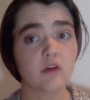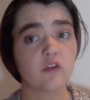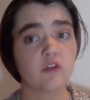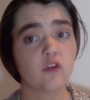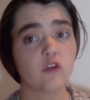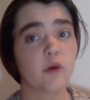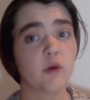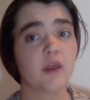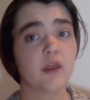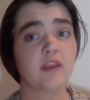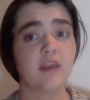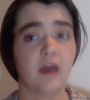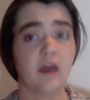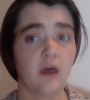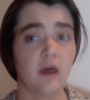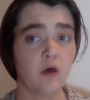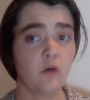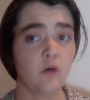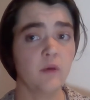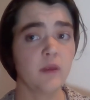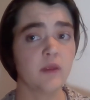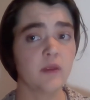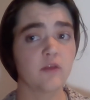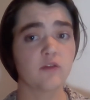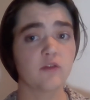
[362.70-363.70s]
doing
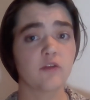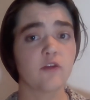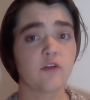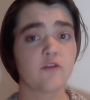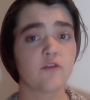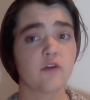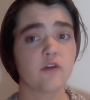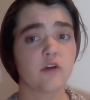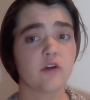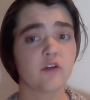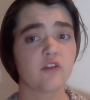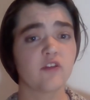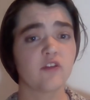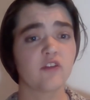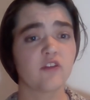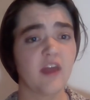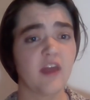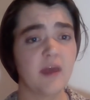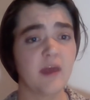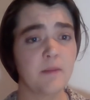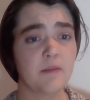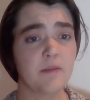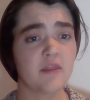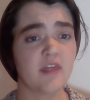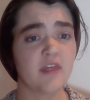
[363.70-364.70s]
now is the first
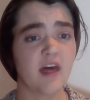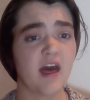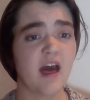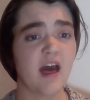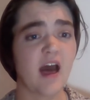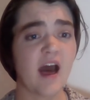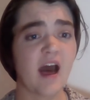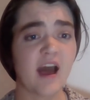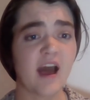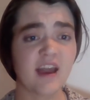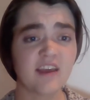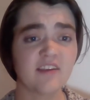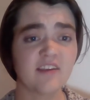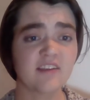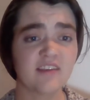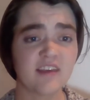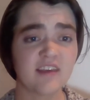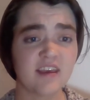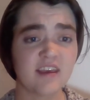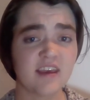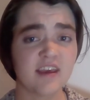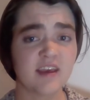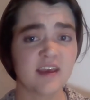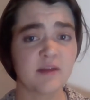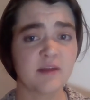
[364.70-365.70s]
step that I
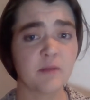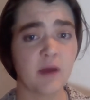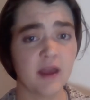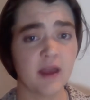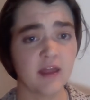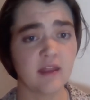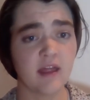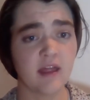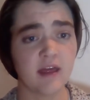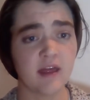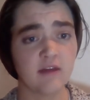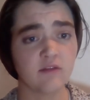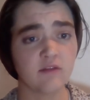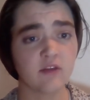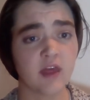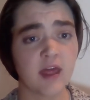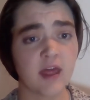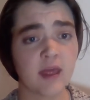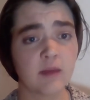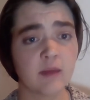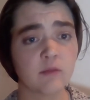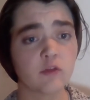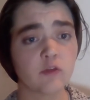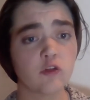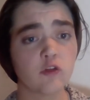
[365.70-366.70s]
see in my
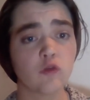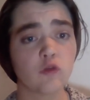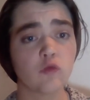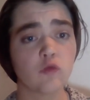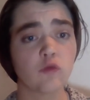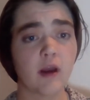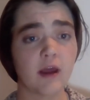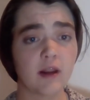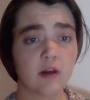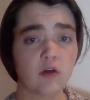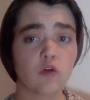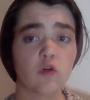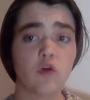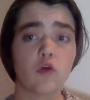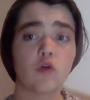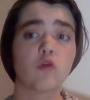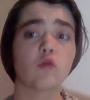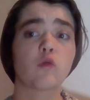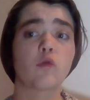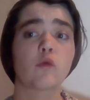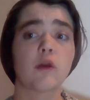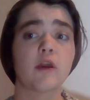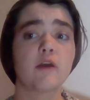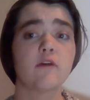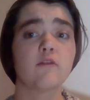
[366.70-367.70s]
lifetime to
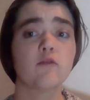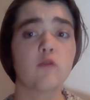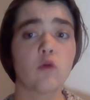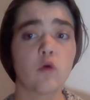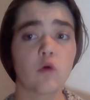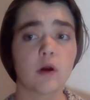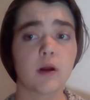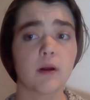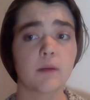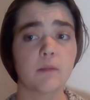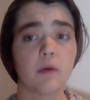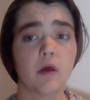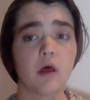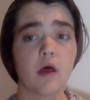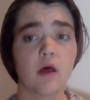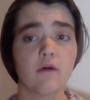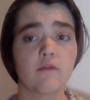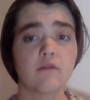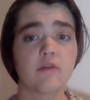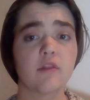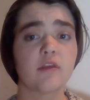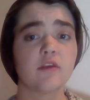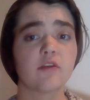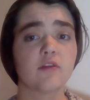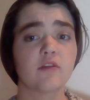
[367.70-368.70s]
radical reform
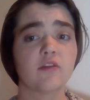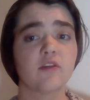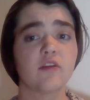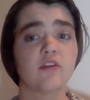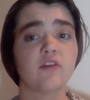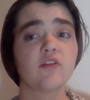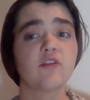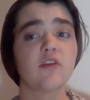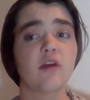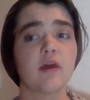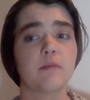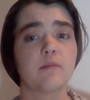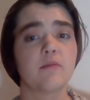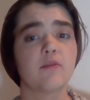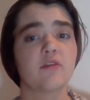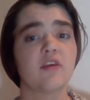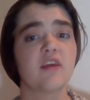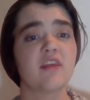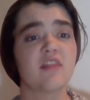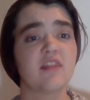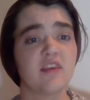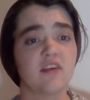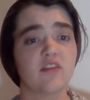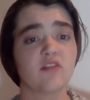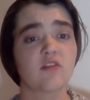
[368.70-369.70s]
of the systems
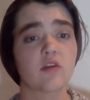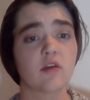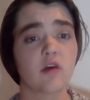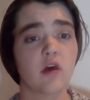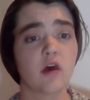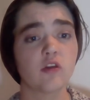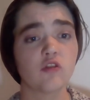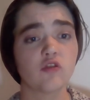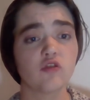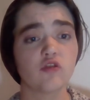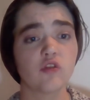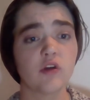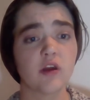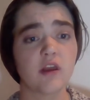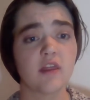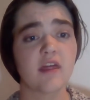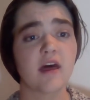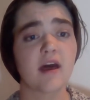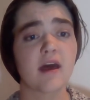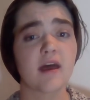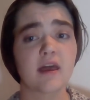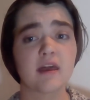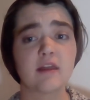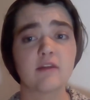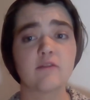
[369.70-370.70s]
in this country
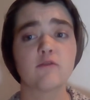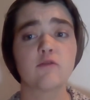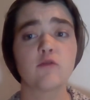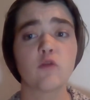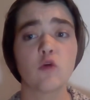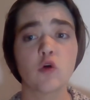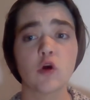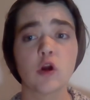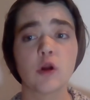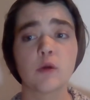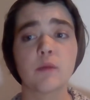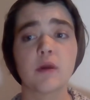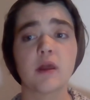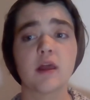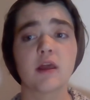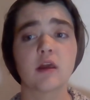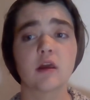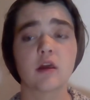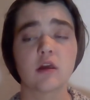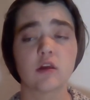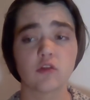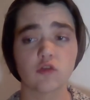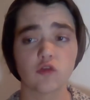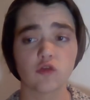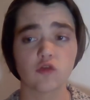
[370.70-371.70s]
that inform and
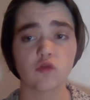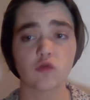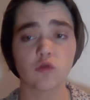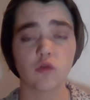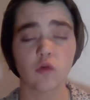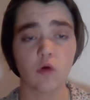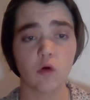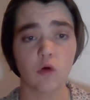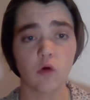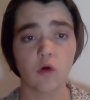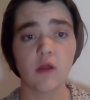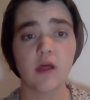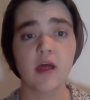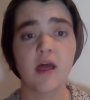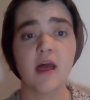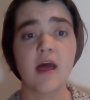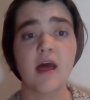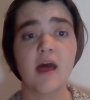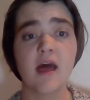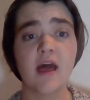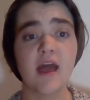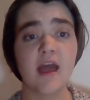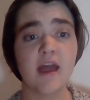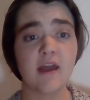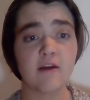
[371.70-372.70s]
control
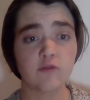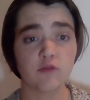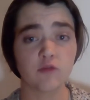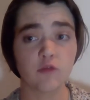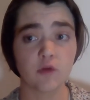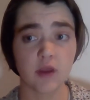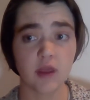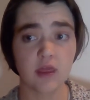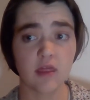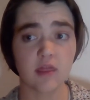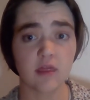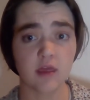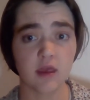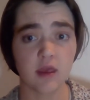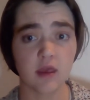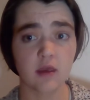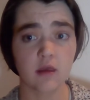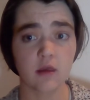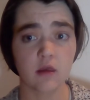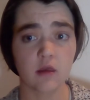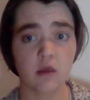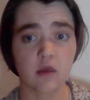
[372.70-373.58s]
everything.